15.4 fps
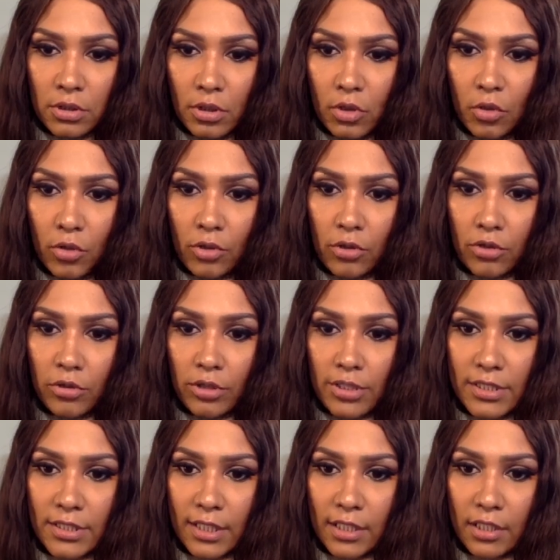or
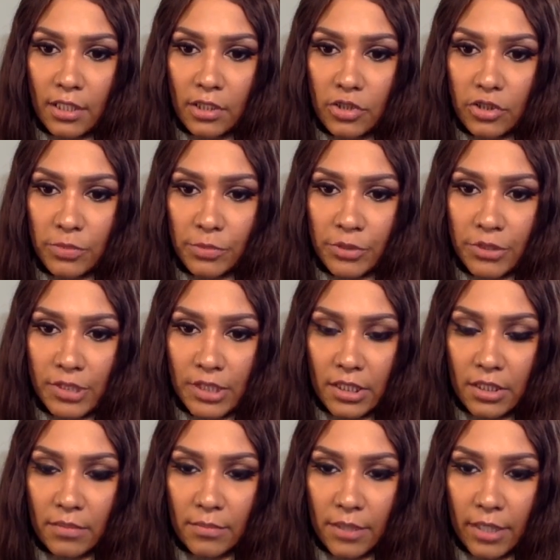it's not 100%,
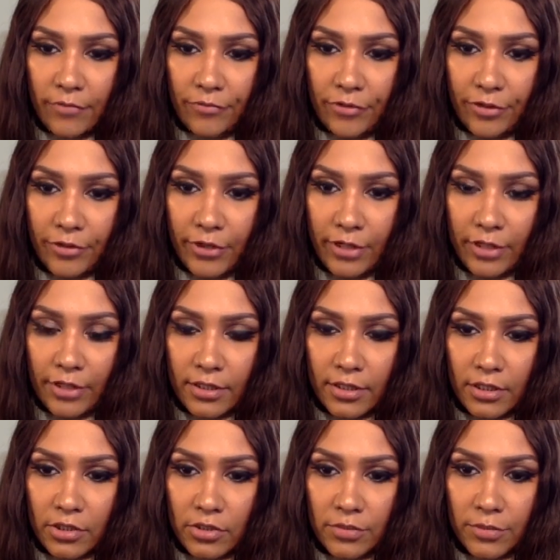but I feel it
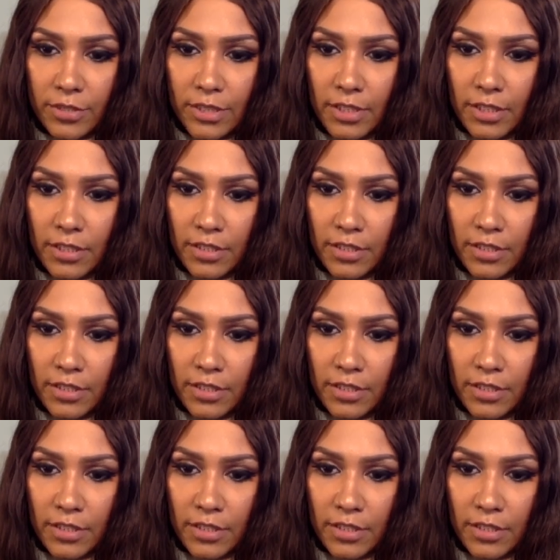100%.